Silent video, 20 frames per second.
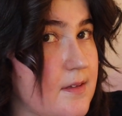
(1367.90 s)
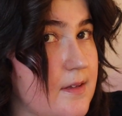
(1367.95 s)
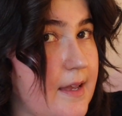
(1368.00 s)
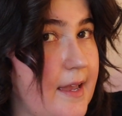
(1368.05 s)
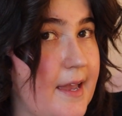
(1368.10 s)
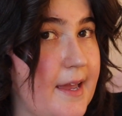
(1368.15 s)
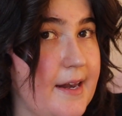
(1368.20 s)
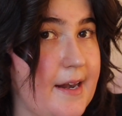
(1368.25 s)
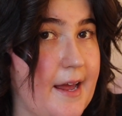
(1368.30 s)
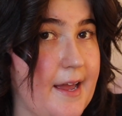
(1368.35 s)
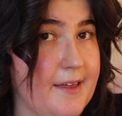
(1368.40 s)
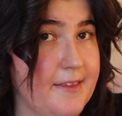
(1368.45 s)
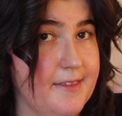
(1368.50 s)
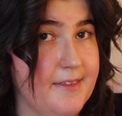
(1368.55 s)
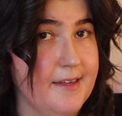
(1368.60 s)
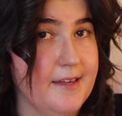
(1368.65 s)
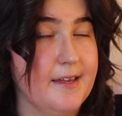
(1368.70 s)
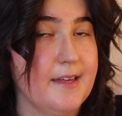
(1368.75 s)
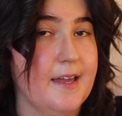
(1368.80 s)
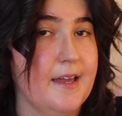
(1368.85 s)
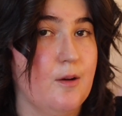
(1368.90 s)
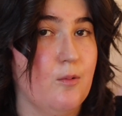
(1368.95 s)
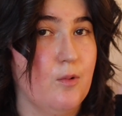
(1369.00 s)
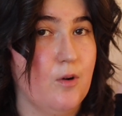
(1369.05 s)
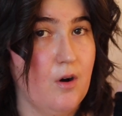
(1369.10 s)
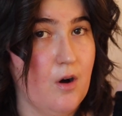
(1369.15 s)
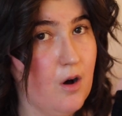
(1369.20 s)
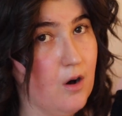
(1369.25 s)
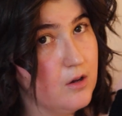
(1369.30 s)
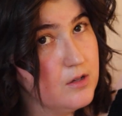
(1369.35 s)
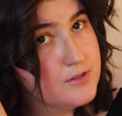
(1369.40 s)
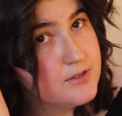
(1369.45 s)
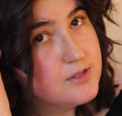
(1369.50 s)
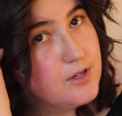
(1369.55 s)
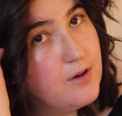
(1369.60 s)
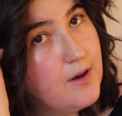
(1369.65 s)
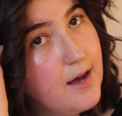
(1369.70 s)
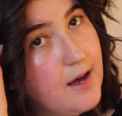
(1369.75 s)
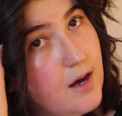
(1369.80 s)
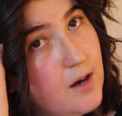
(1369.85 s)
and I think it will
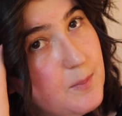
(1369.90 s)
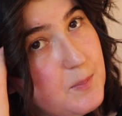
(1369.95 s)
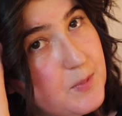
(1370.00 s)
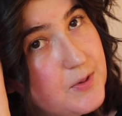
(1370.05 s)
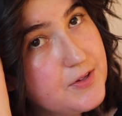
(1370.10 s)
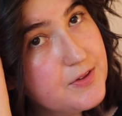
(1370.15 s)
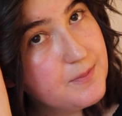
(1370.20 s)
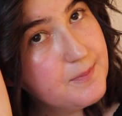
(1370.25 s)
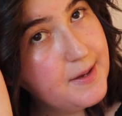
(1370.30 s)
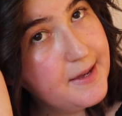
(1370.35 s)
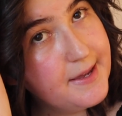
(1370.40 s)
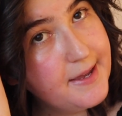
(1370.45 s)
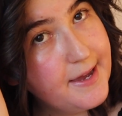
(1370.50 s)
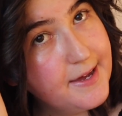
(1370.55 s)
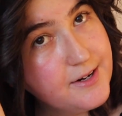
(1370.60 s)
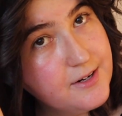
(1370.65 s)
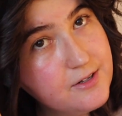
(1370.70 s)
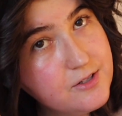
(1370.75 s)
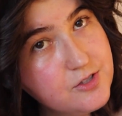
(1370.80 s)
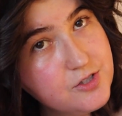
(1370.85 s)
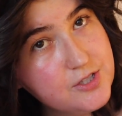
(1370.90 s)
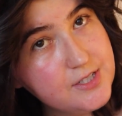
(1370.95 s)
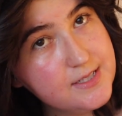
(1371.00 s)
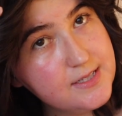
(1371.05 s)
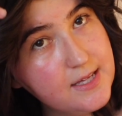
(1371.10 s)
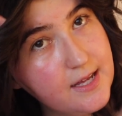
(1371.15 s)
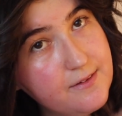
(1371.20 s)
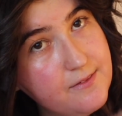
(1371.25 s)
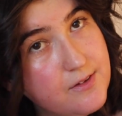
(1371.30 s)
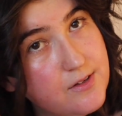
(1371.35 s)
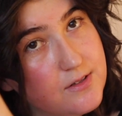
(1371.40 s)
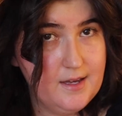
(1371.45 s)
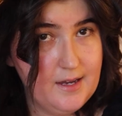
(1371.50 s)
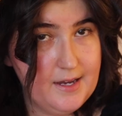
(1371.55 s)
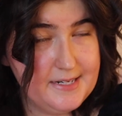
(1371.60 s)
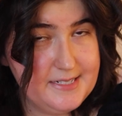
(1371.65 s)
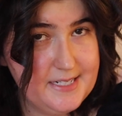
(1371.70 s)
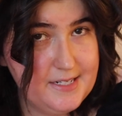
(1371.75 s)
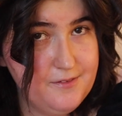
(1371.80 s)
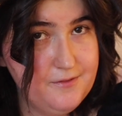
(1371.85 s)
also help with my energy level.
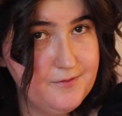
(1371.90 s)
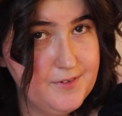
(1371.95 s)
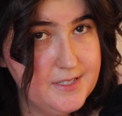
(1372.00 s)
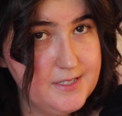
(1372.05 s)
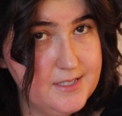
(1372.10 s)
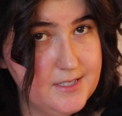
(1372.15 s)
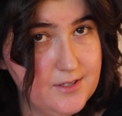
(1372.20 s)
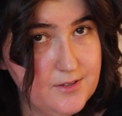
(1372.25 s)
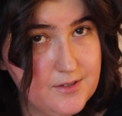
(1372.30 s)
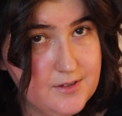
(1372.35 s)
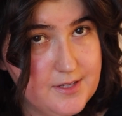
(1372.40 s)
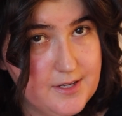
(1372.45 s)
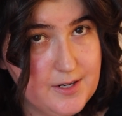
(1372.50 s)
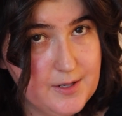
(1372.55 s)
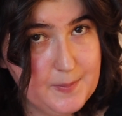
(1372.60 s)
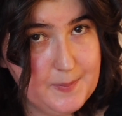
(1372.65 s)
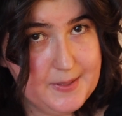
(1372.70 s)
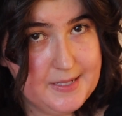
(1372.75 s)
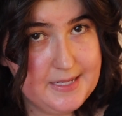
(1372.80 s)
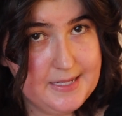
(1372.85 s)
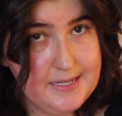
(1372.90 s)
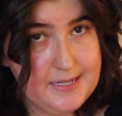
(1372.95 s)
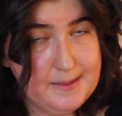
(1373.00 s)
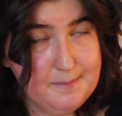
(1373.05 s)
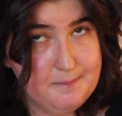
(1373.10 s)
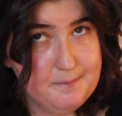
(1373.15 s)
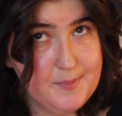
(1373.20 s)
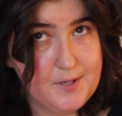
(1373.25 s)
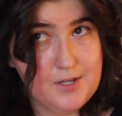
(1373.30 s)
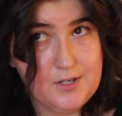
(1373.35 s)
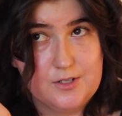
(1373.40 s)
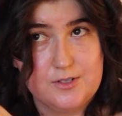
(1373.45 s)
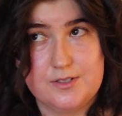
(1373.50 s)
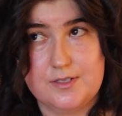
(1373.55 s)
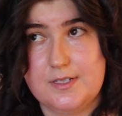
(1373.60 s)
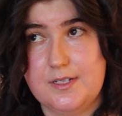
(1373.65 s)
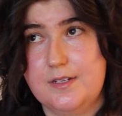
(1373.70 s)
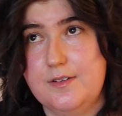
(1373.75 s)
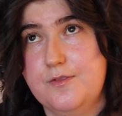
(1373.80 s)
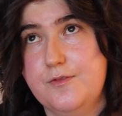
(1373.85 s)
I did physiotherapy in
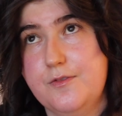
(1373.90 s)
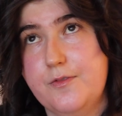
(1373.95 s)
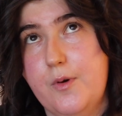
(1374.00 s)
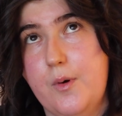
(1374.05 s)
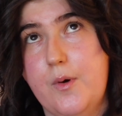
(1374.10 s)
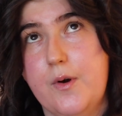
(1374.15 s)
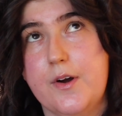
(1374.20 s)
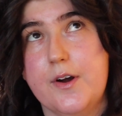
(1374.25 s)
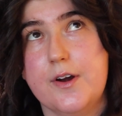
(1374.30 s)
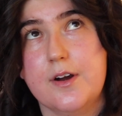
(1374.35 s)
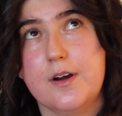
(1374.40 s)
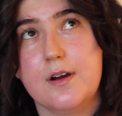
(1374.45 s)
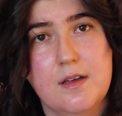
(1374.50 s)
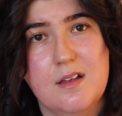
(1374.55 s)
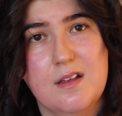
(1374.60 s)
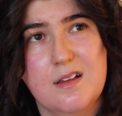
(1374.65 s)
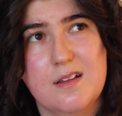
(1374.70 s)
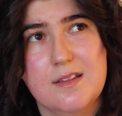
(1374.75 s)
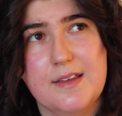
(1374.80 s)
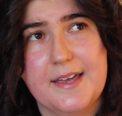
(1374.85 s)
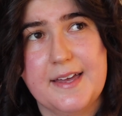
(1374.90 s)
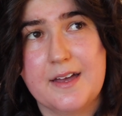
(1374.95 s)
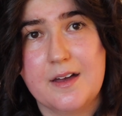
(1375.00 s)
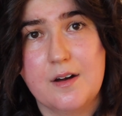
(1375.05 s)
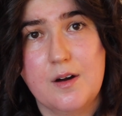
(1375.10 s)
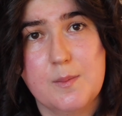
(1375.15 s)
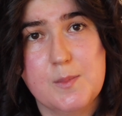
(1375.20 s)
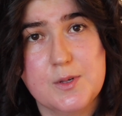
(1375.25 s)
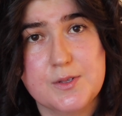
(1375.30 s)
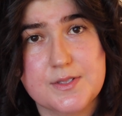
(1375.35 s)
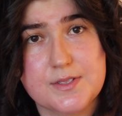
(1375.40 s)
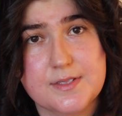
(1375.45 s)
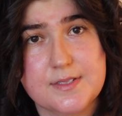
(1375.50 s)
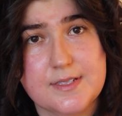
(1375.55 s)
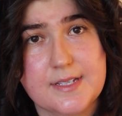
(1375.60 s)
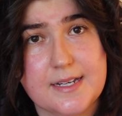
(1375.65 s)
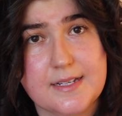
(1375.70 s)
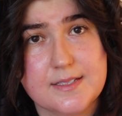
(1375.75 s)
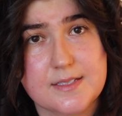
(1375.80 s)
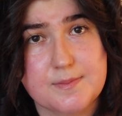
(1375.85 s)
person for like almost
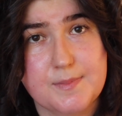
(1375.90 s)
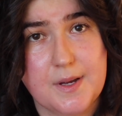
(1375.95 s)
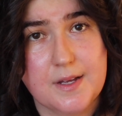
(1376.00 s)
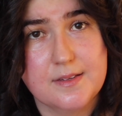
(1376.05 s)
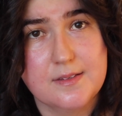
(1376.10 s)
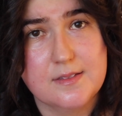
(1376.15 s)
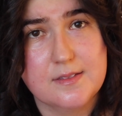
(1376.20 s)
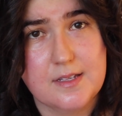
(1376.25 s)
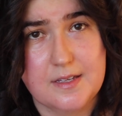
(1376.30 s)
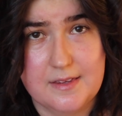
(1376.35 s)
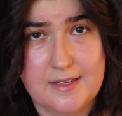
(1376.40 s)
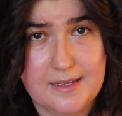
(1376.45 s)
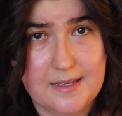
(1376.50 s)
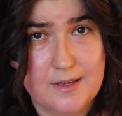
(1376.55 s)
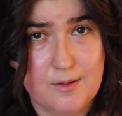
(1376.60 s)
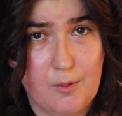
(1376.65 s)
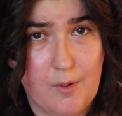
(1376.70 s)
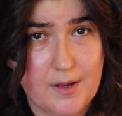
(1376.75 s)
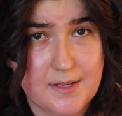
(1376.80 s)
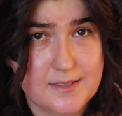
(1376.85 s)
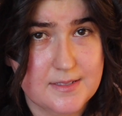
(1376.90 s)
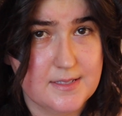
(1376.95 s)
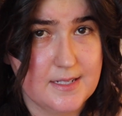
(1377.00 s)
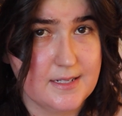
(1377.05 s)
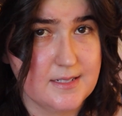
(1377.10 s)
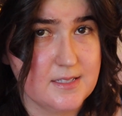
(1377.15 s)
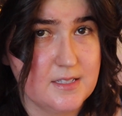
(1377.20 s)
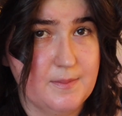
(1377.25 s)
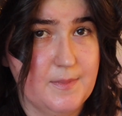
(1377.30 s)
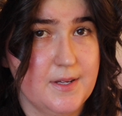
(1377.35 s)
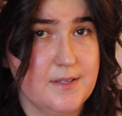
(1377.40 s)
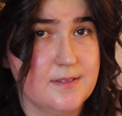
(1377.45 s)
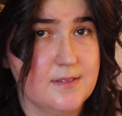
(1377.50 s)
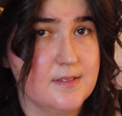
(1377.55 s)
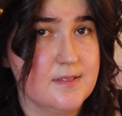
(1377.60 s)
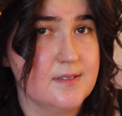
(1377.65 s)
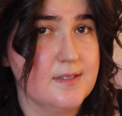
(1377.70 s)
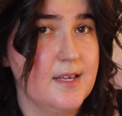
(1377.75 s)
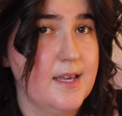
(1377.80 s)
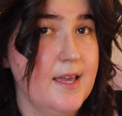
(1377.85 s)
6 months. I think it was 6
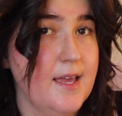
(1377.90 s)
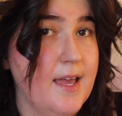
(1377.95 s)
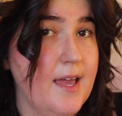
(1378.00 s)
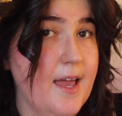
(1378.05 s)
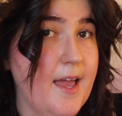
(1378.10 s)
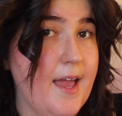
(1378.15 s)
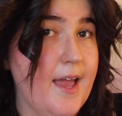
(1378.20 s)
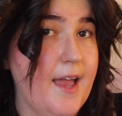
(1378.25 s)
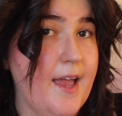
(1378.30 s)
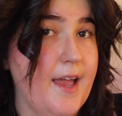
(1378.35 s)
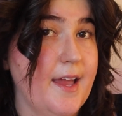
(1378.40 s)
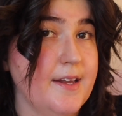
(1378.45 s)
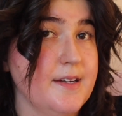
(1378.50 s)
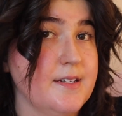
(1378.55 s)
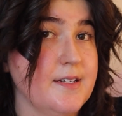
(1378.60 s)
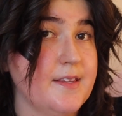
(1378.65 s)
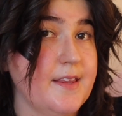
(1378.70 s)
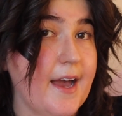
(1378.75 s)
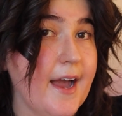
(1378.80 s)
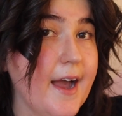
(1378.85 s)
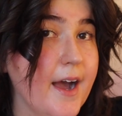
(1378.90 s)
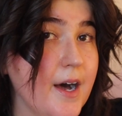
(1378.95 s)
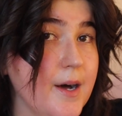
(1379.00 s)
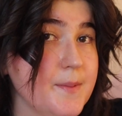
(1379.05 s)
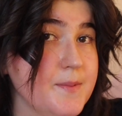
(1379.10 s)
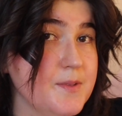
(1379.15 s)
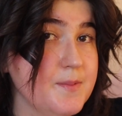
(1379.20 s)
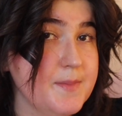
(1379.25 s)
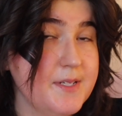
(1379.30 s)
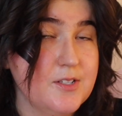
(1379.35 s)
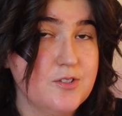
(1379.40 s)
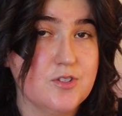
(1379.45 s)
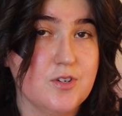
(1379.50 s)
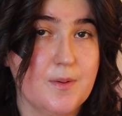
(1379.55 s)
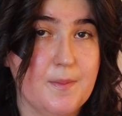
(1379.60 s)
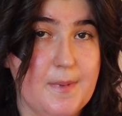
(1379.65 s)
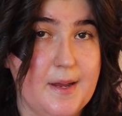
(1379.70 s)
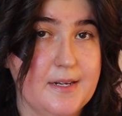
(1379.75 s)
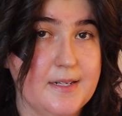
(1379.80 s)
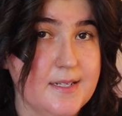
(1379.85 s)
months, and that helped me
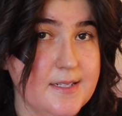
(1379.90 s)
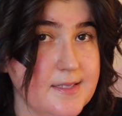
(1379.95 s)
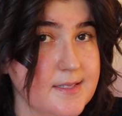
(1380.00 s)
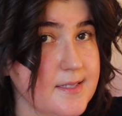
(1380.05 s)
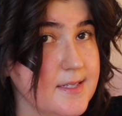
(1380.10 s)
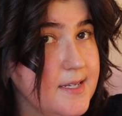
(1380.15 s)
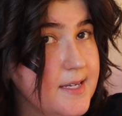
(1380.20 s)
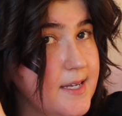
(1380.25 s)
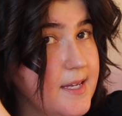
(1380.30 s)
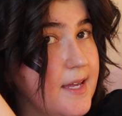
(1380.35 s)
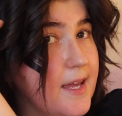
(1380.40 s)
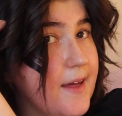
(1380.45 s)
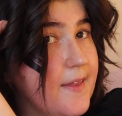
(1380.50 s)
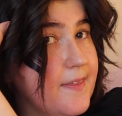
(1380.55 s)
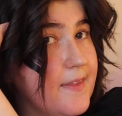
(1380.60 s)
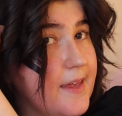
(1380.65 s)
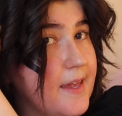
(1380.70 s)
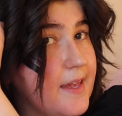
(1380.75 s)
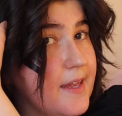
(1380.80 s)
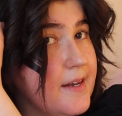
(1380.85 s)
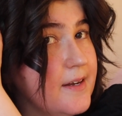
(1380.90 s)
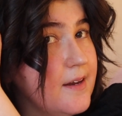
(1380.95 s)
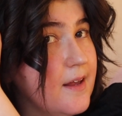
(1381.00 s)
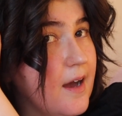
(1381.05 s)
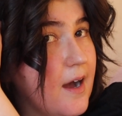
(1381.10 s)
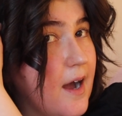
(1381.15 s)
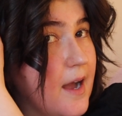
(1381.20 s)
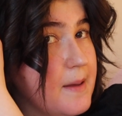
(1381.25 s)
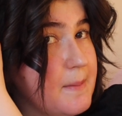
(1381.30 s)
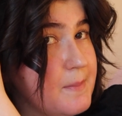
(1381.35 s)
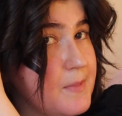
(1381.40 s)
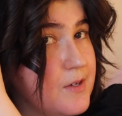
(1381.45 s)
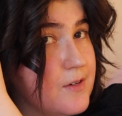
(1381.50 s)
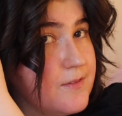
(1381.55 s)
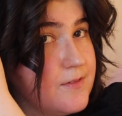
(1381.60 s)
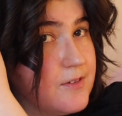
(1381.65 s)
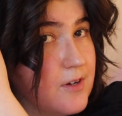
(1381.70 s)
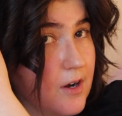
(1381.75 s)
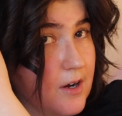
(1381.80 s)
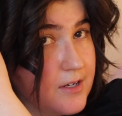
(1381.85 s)
tremendously. And then I
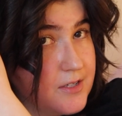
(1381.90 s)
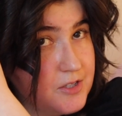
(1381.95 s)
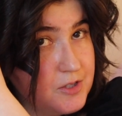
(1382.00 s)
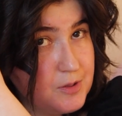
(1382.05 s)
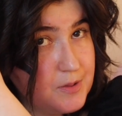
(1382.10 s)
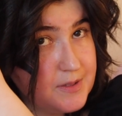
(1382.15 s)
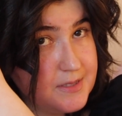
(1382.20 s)
moved on to a